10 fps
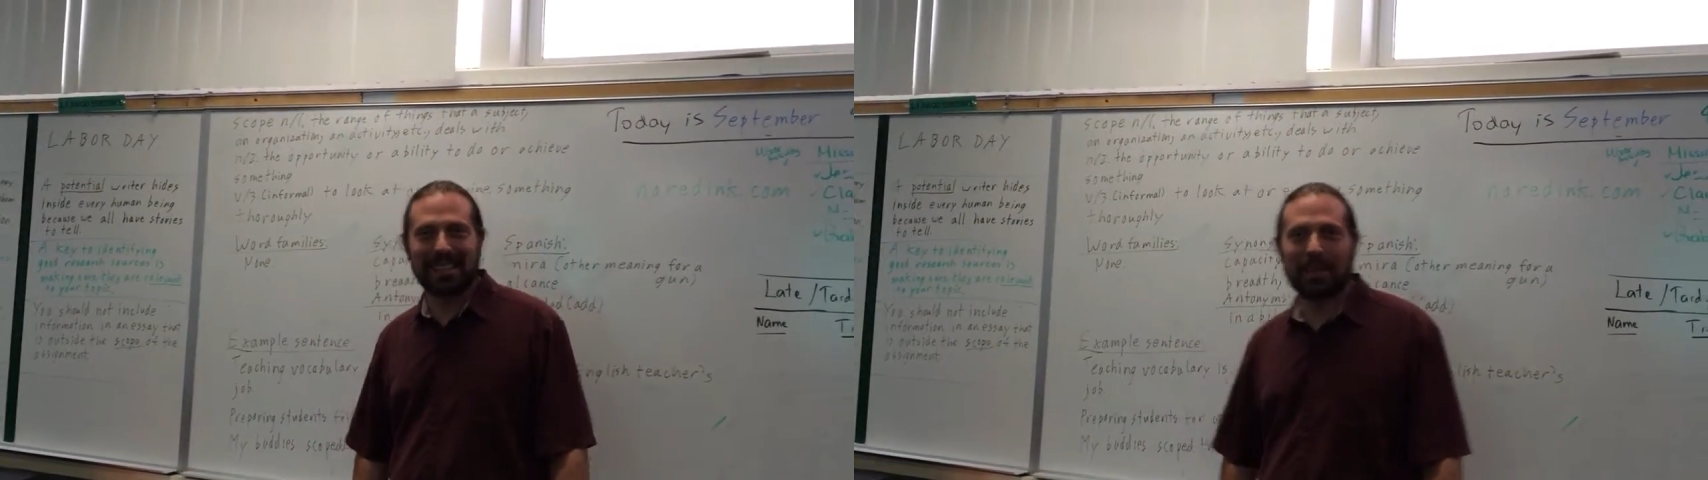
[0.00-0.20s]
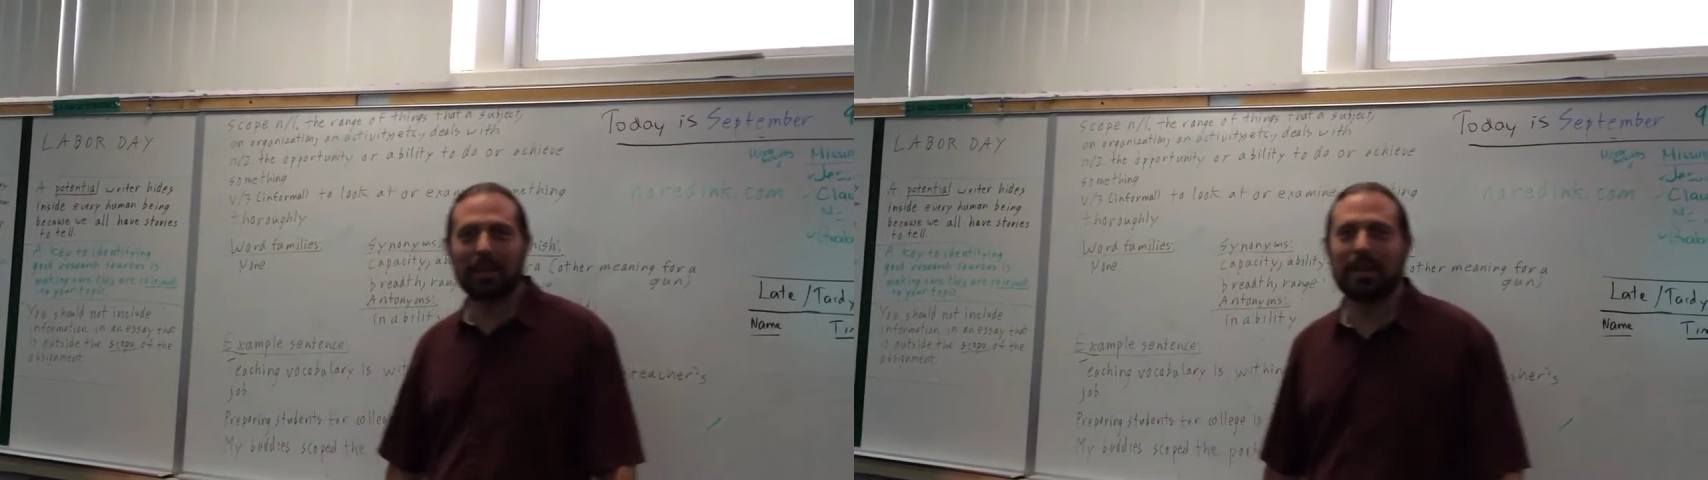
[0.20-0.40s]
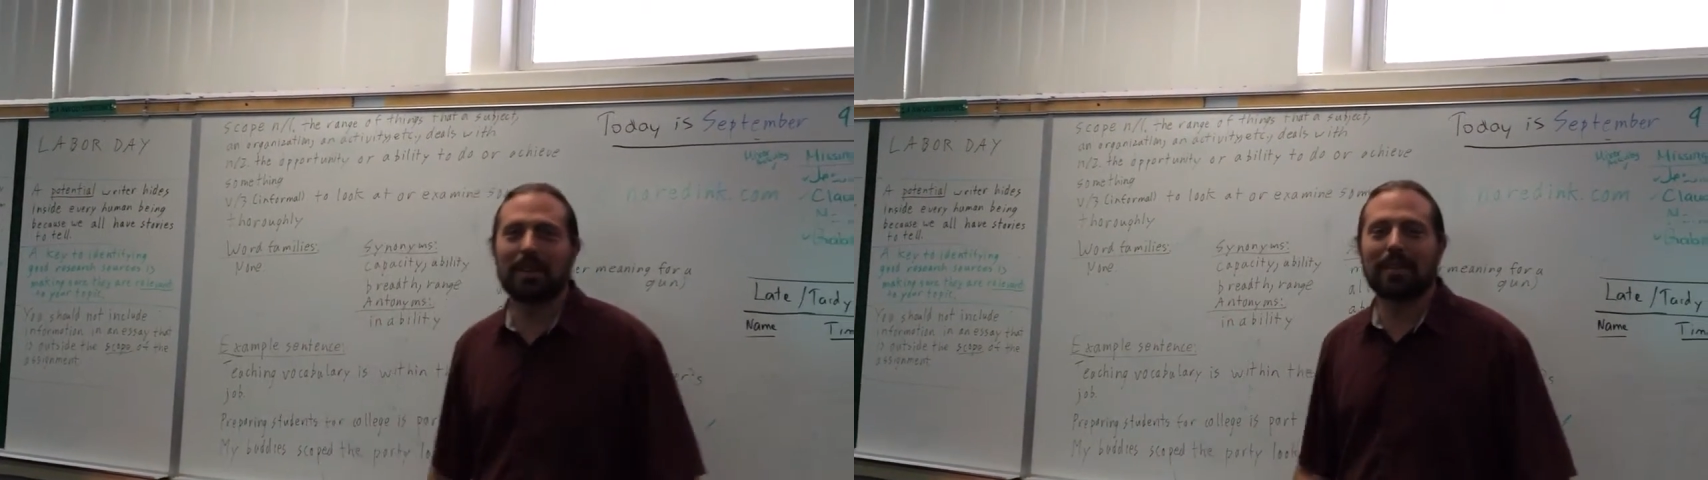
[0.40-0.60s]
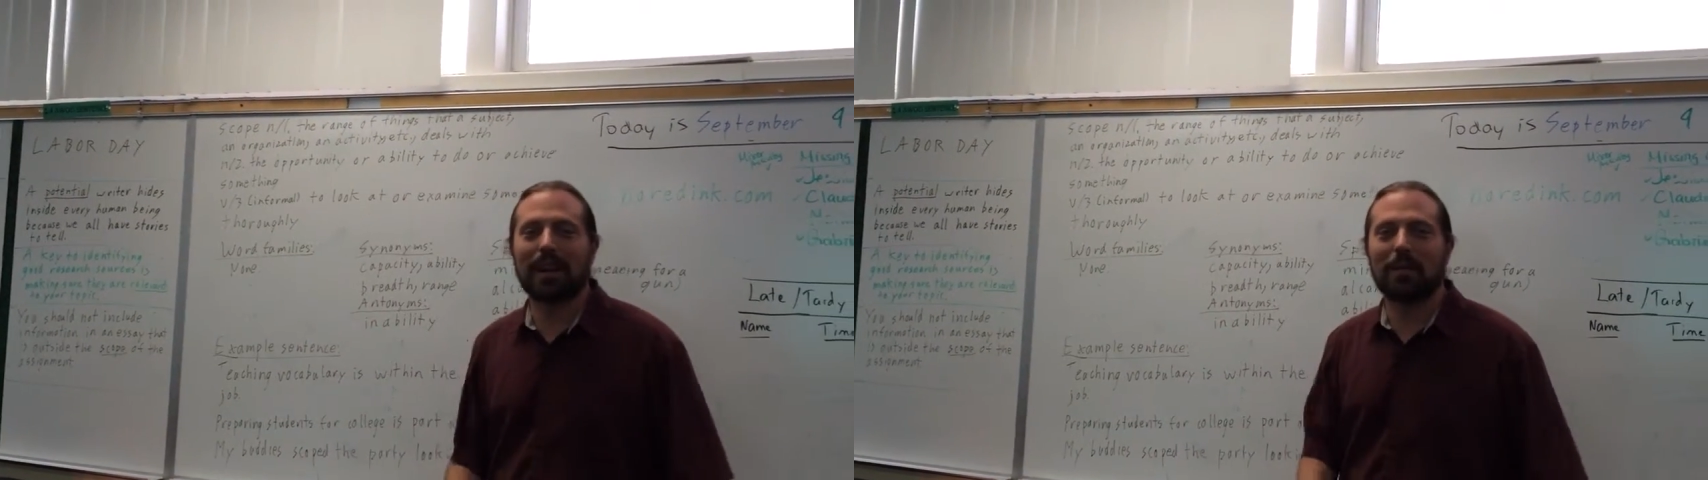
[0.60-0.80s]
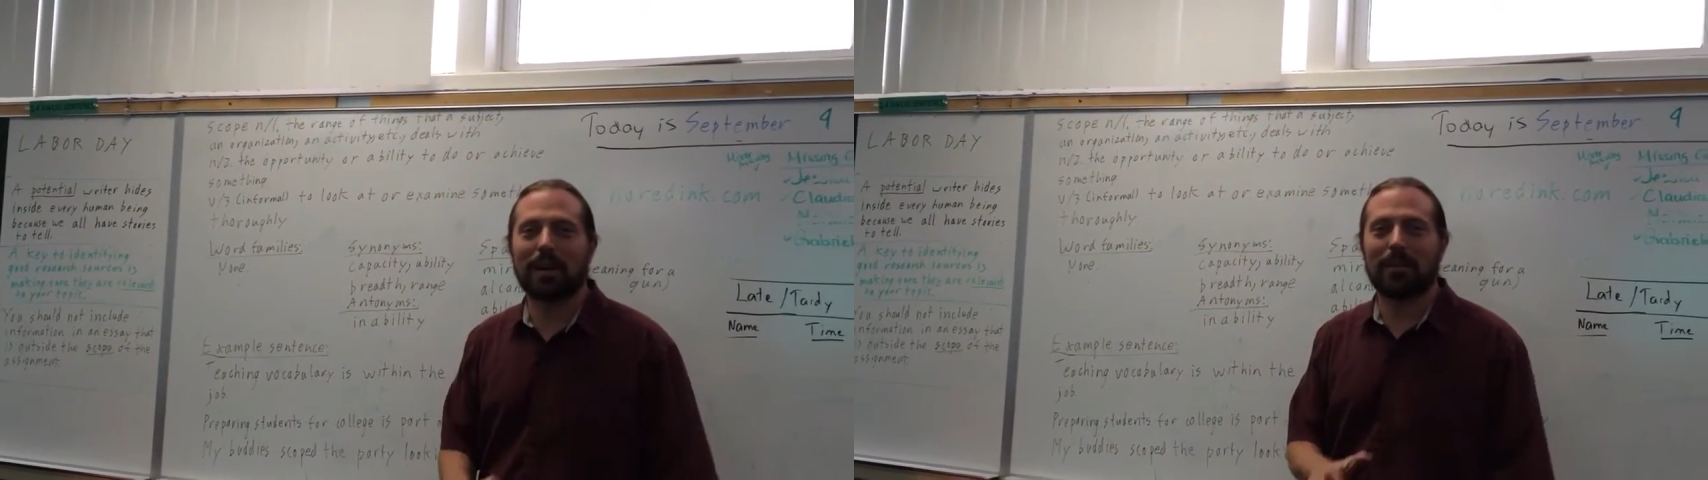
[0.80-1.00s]
We're here to
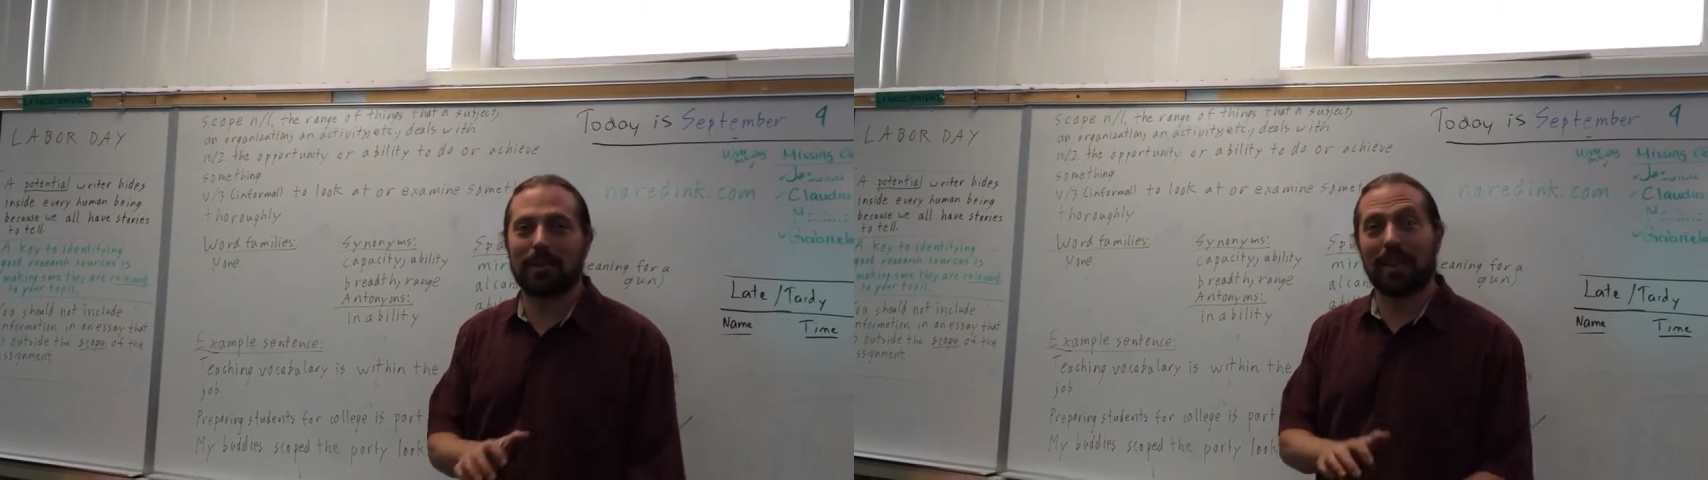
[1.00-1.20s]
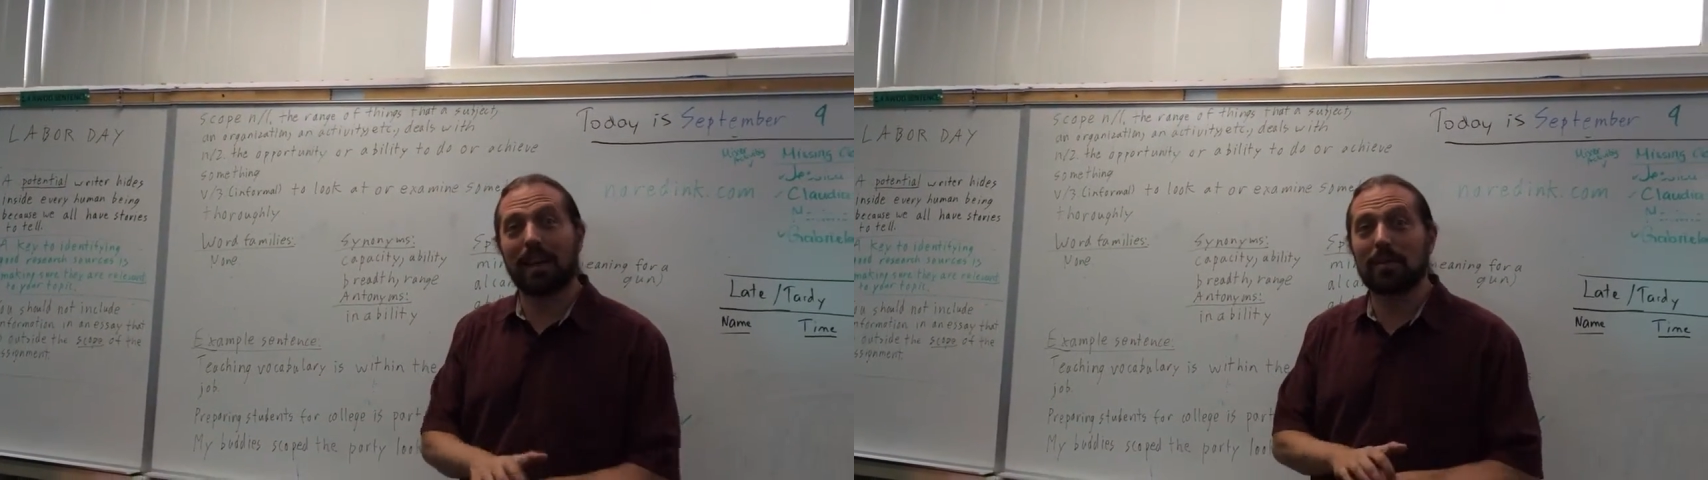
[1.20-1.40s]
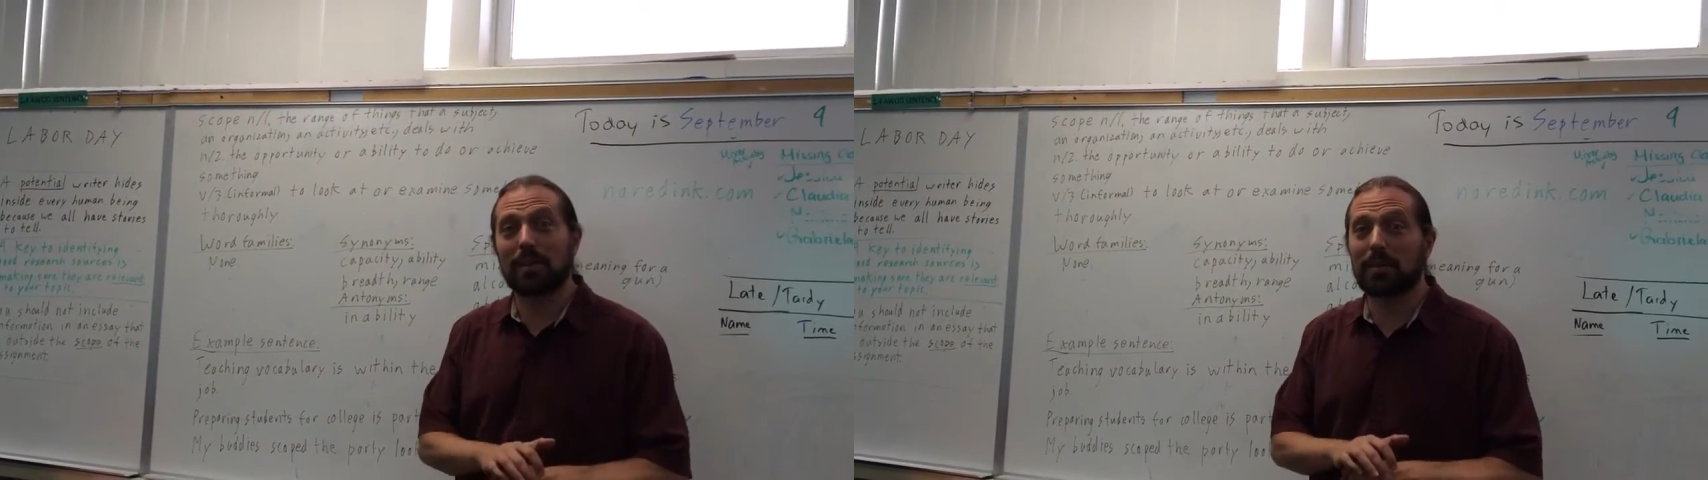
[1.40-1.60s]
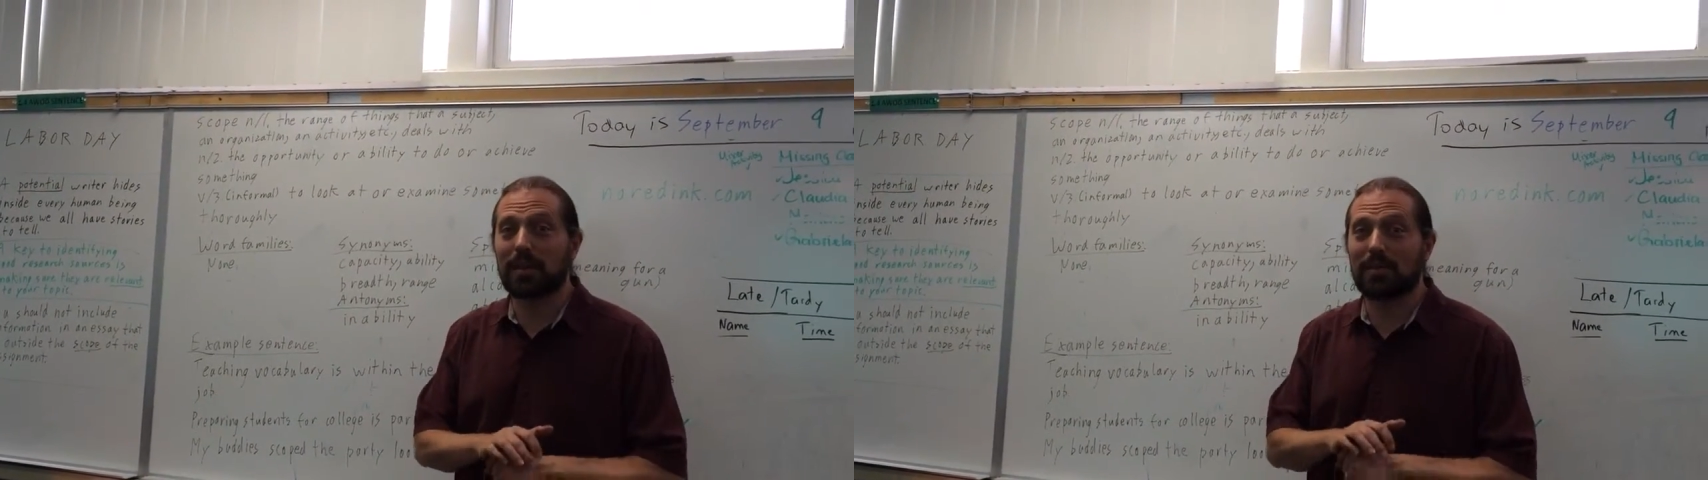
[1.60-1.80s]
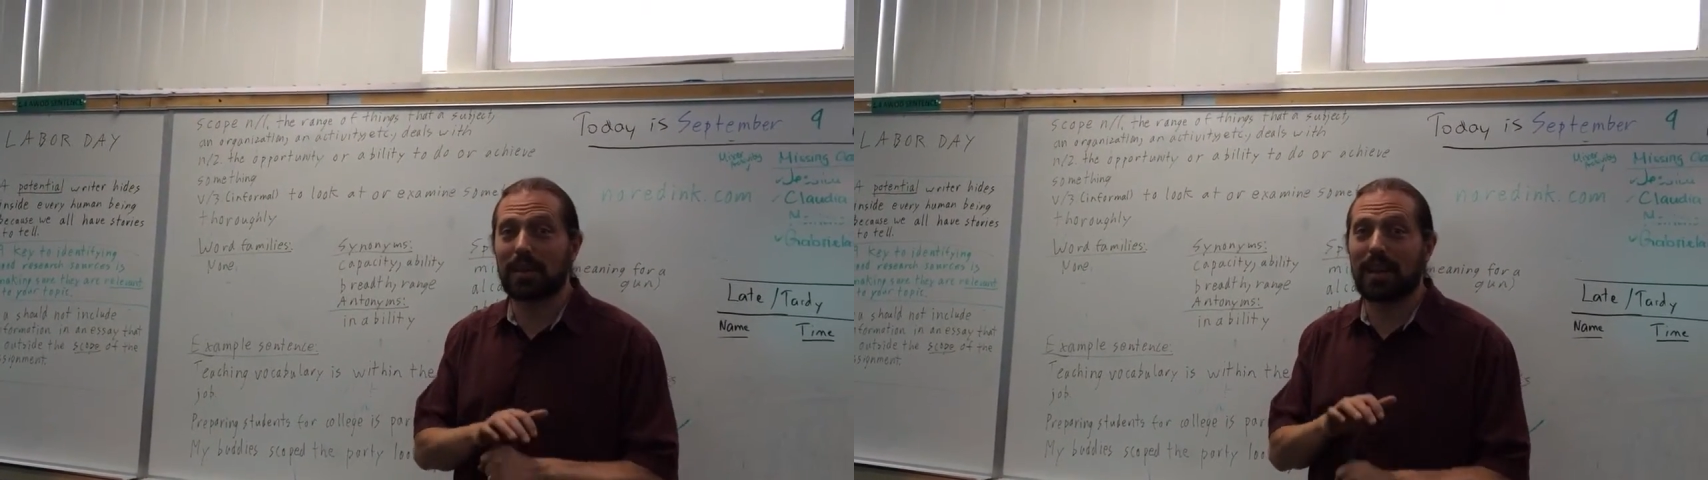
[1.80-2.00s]
talk about our vocabulary
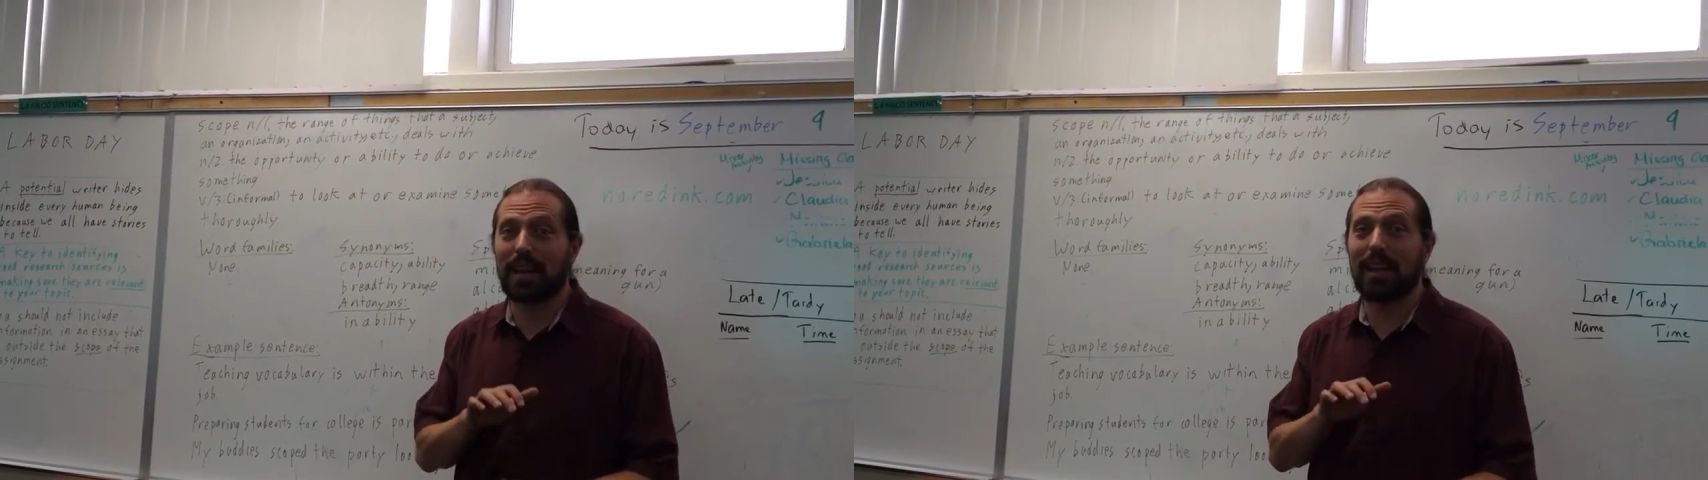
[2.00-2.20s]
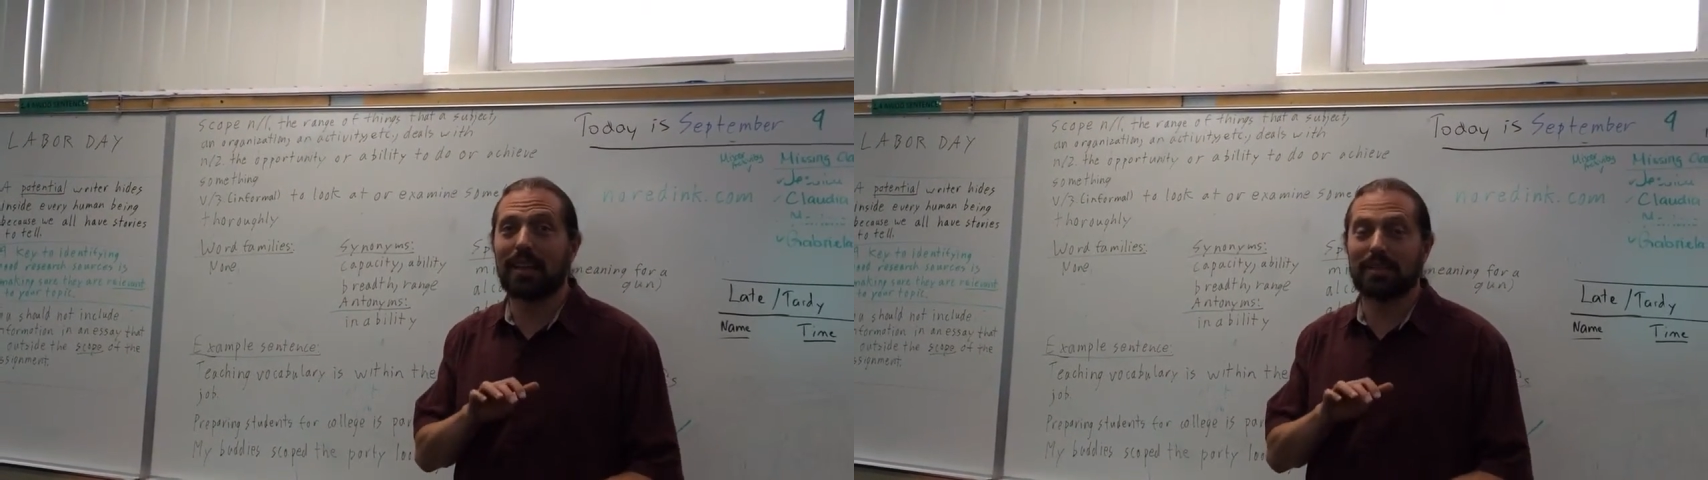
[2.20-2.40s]
word for today,